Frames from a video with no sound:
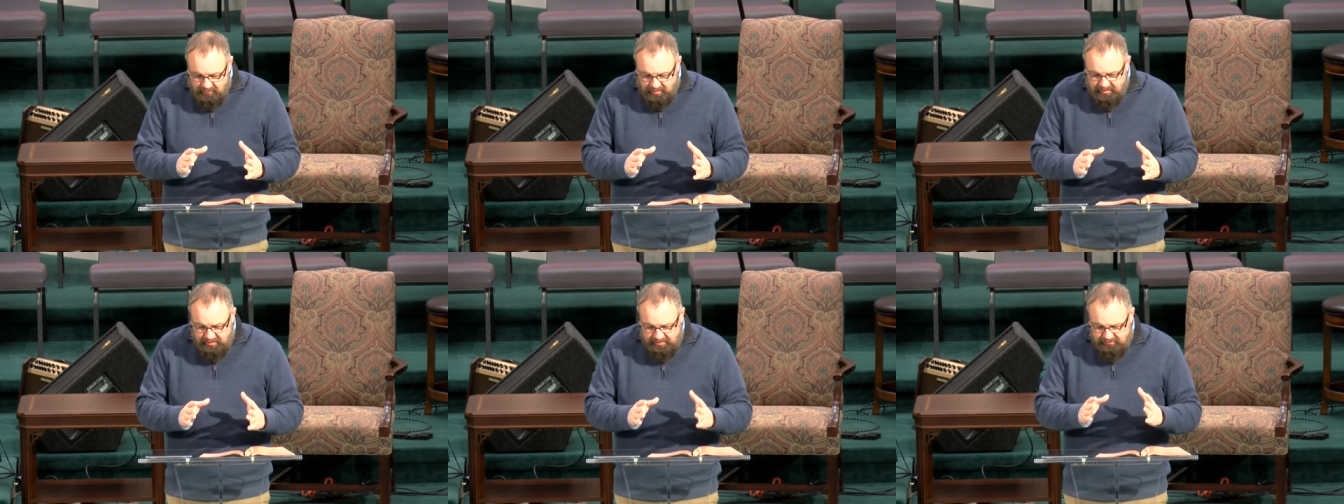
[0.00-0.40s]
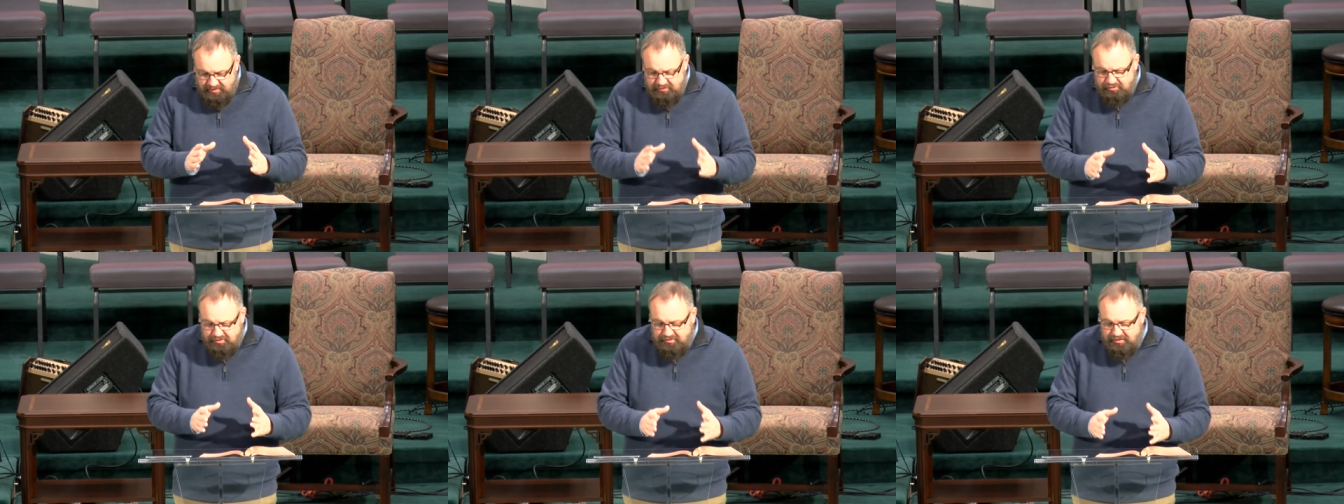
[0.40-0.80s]
it's
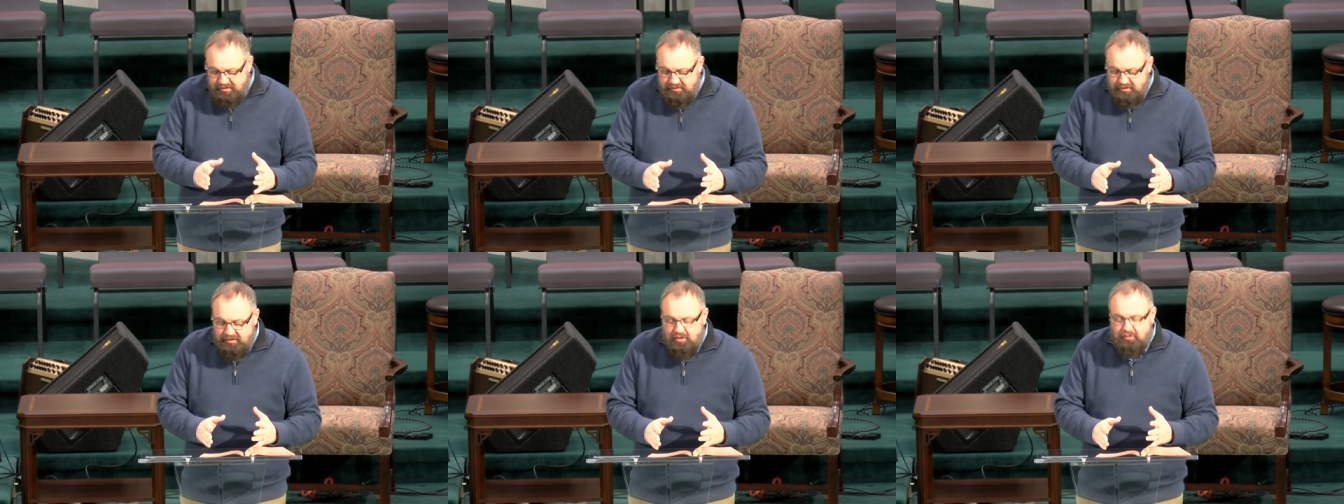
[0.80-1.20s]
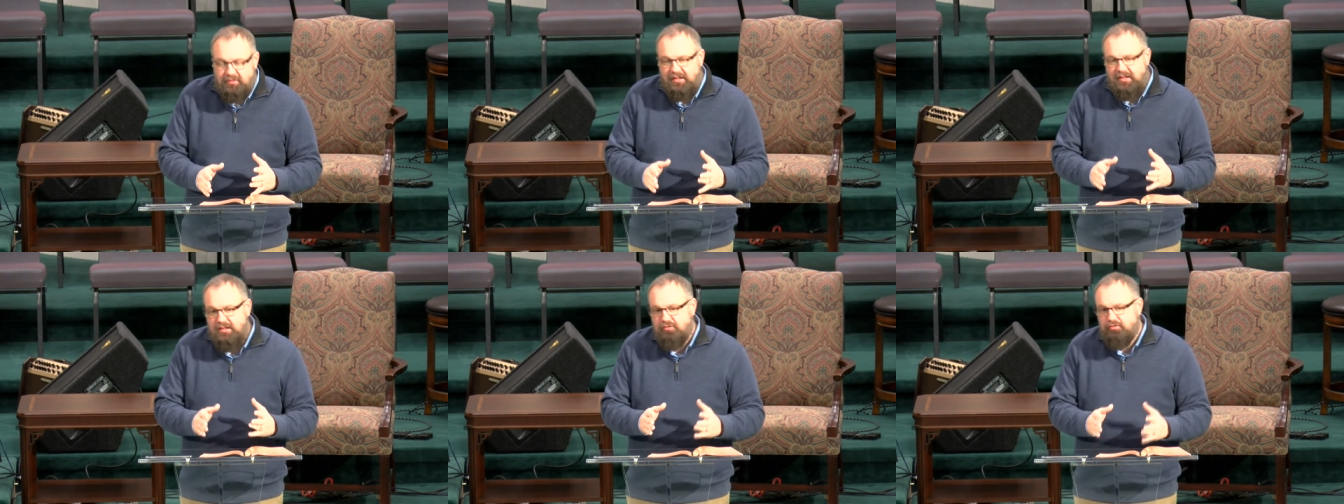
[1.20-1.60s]
interesting to note
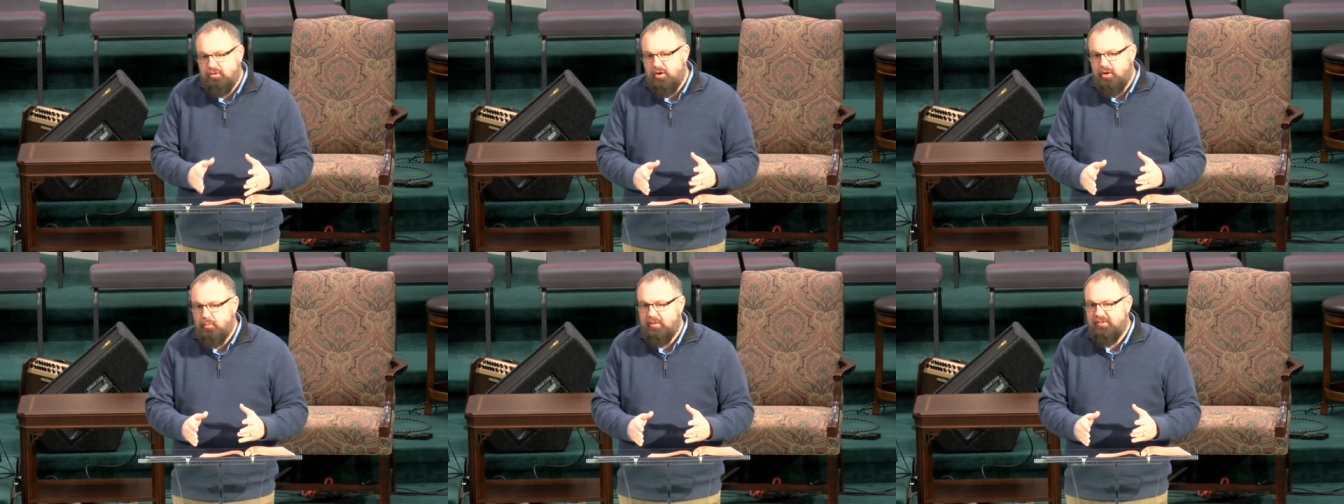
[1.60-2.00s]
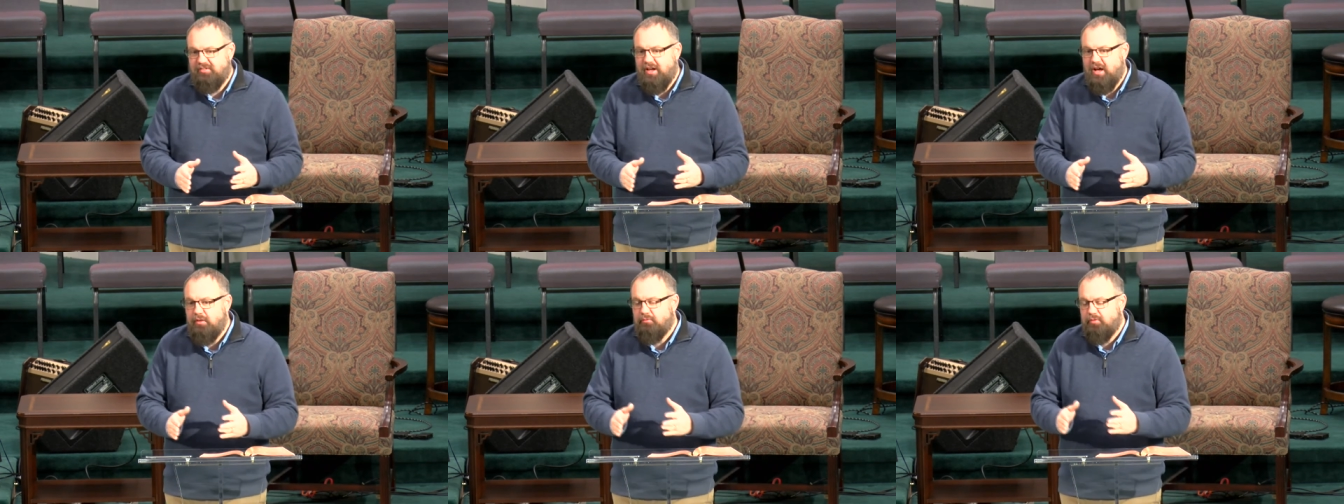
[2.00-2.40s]
that Israel was
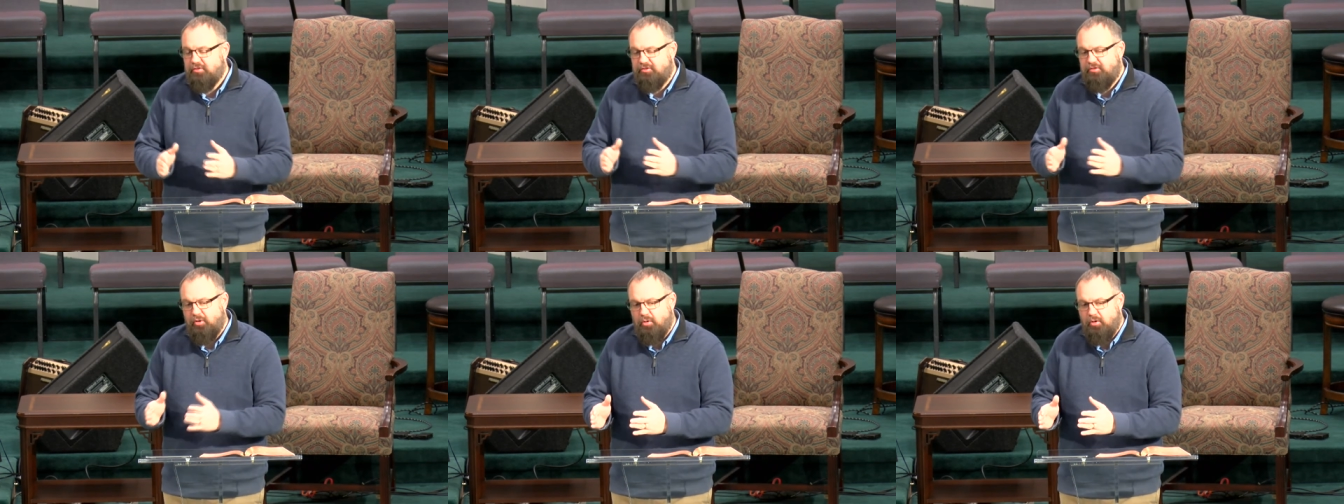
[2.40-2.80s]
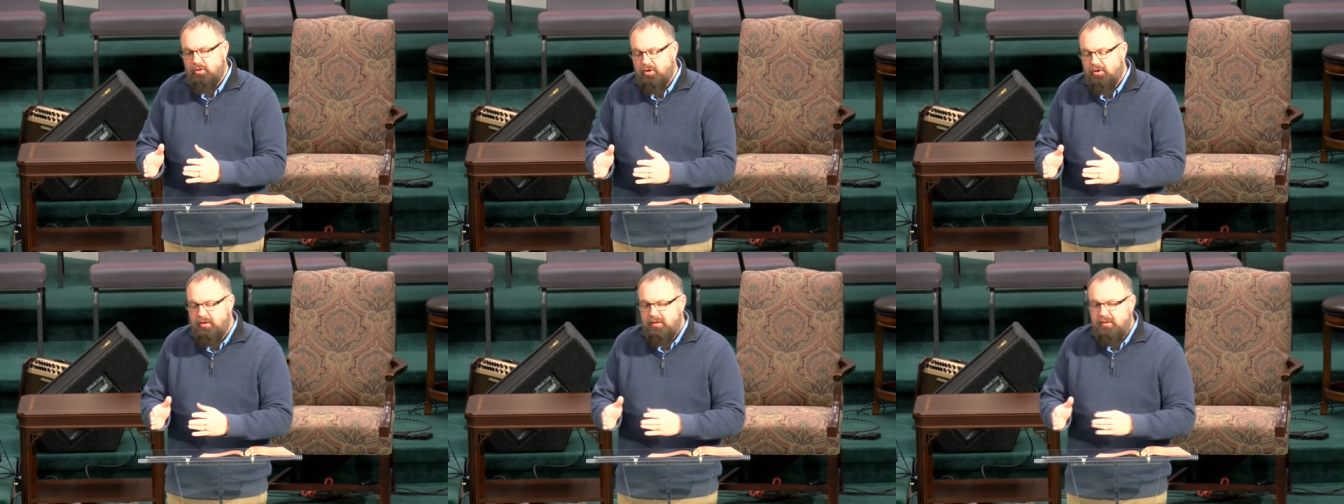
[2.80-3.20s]
not
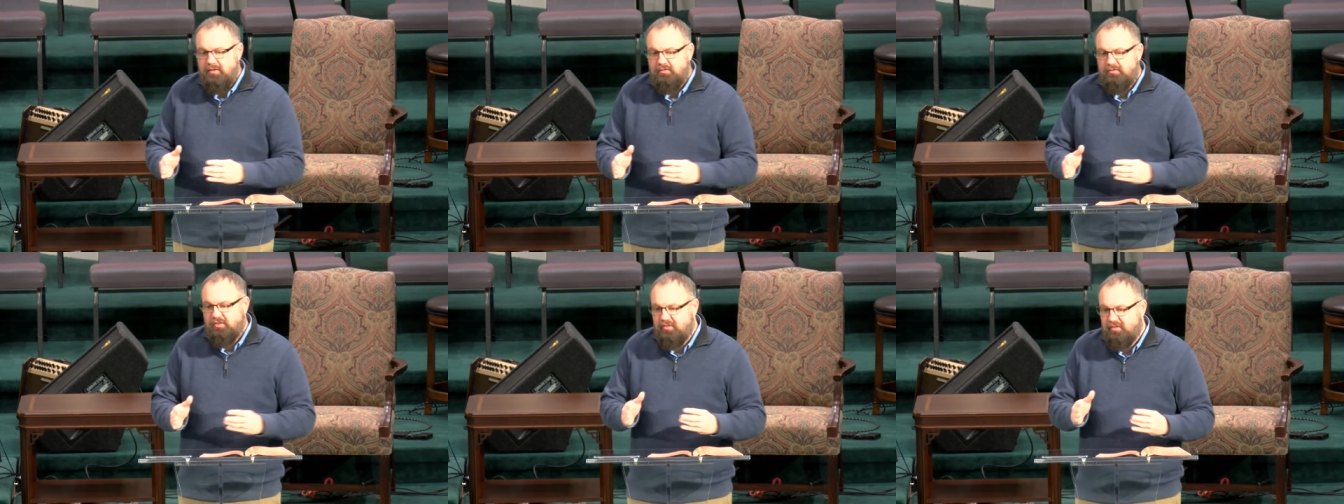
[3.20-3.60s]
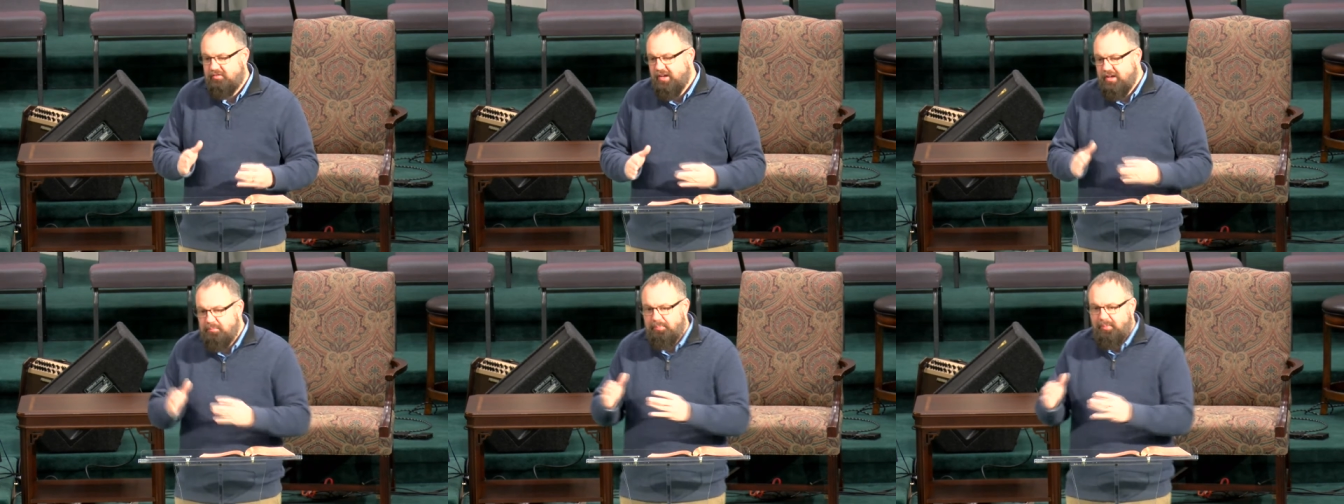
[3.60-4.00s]
restored to the
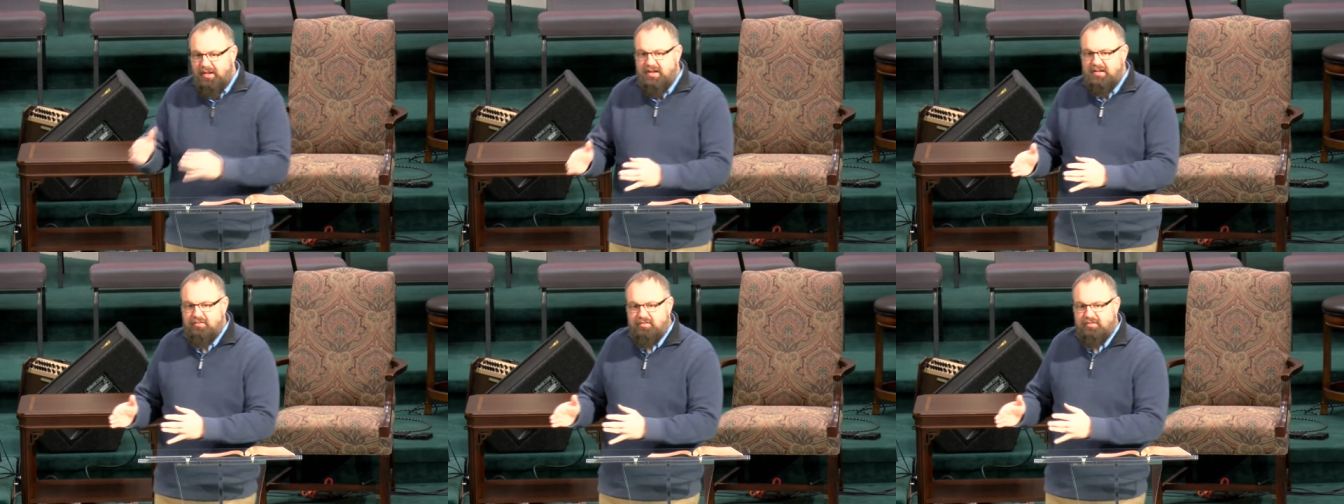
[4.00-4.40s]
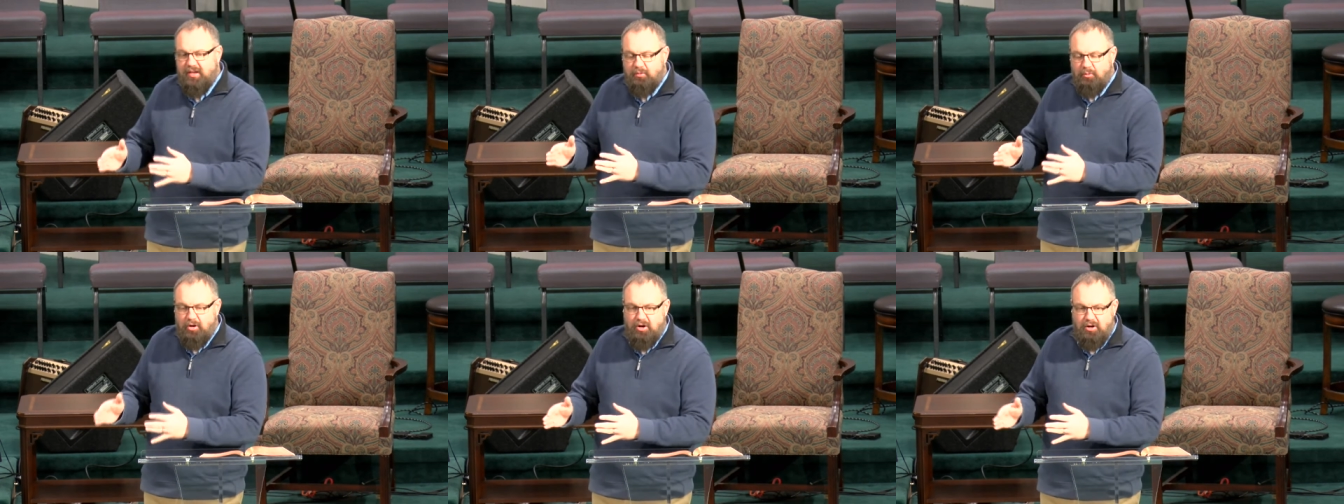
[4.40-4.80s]
same place they
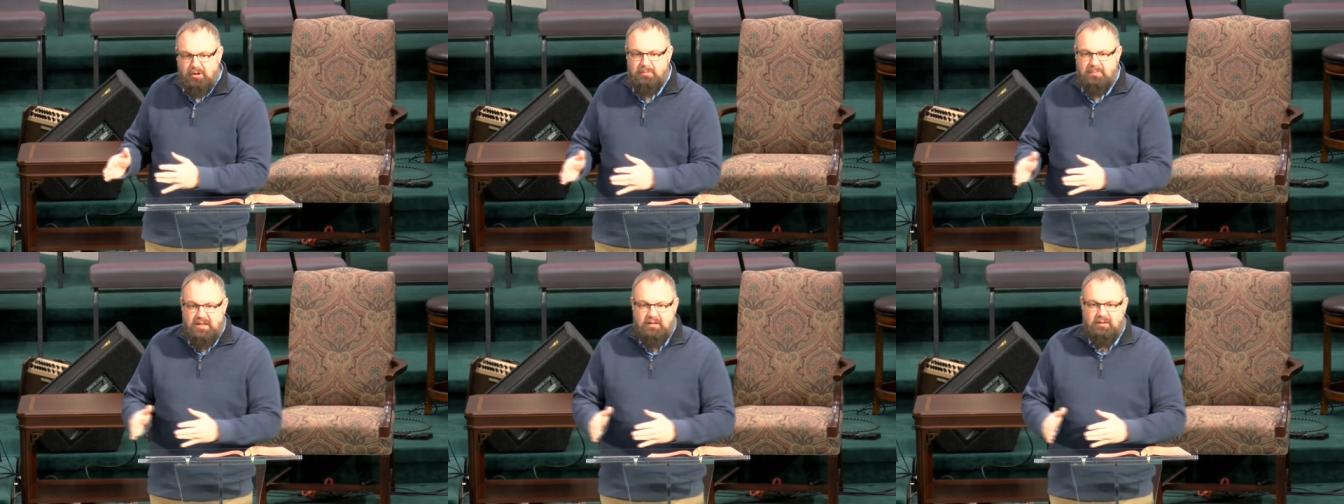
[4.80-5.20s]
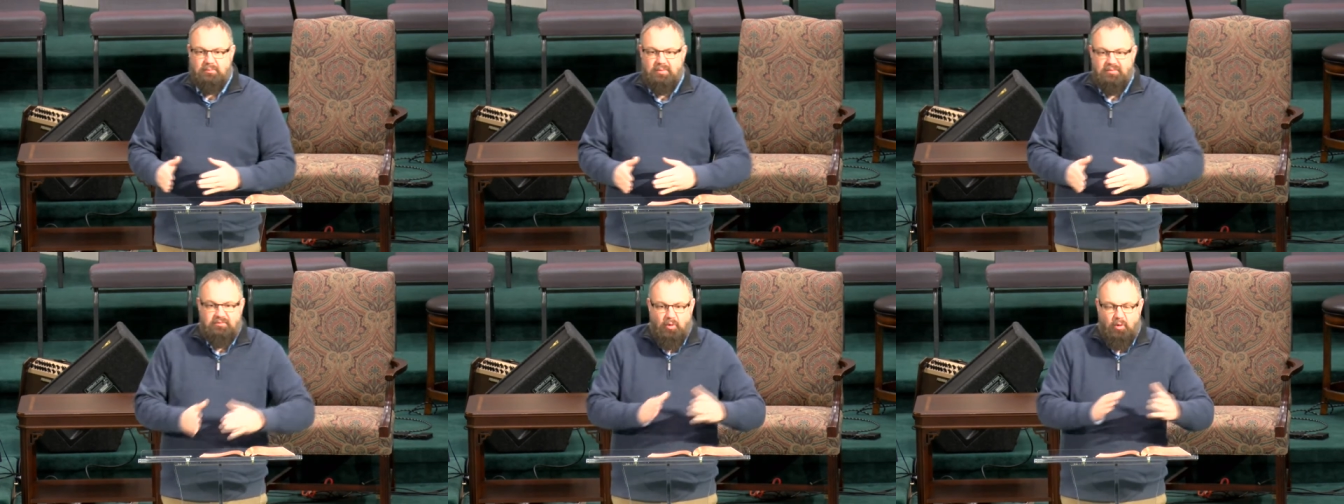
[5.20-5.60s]
were
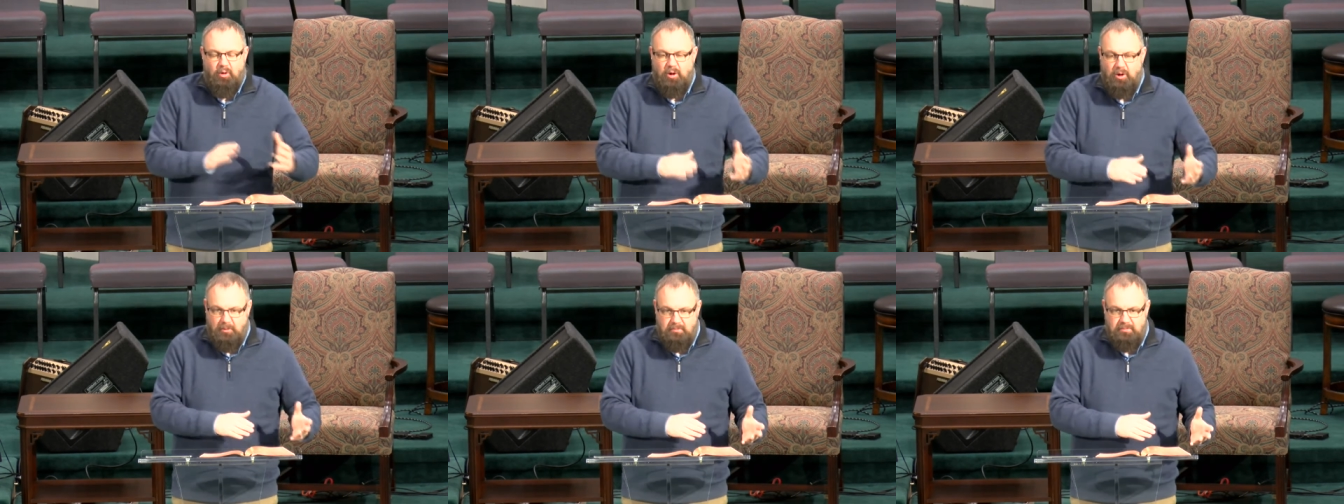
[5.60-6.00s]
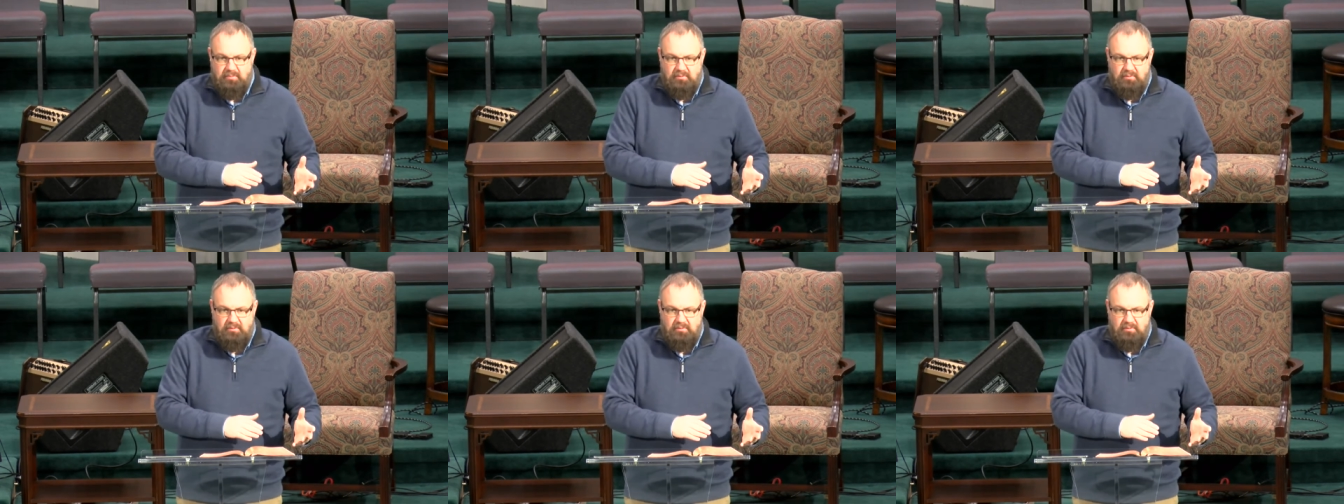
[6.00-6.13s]
before